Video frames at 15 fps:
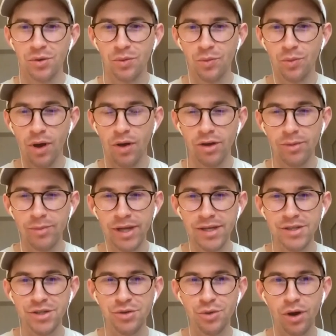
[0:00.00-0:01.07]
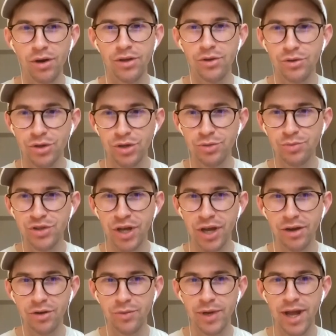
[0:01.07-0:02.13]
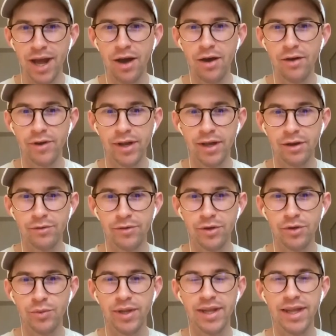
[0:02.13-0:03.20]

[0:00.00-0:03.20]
Welcome into our YouTube channel. We now have an interview with